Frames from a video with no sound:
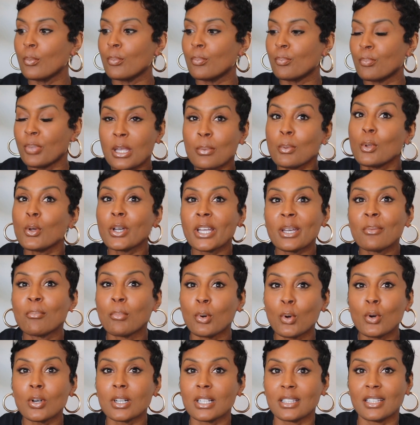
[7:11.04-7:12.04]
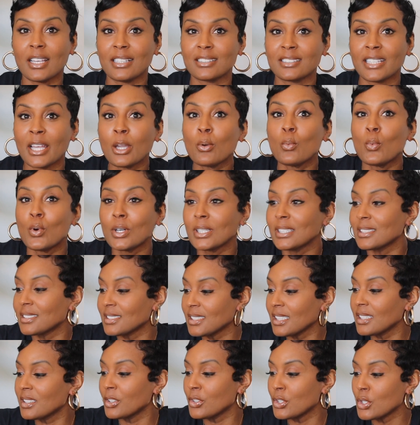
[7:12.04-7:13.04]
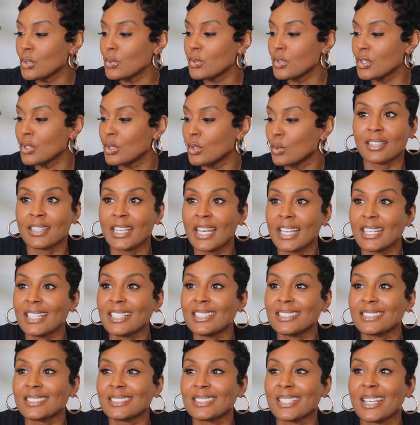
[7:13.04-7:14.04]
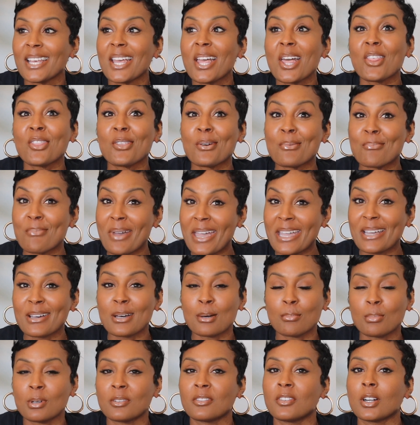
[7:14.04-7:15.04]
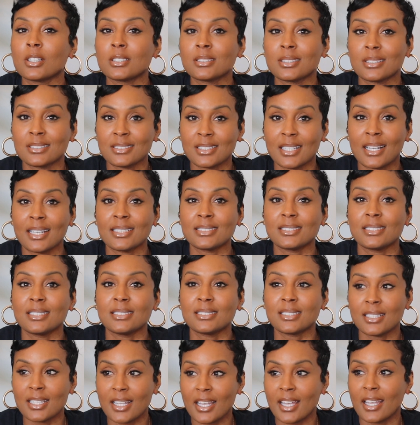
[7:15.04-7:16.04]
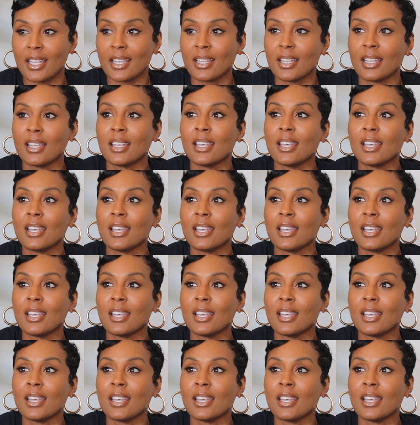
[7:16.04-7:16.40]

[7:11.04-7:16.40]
People get bored of that. They want to see the new. That is the makeup of our society today.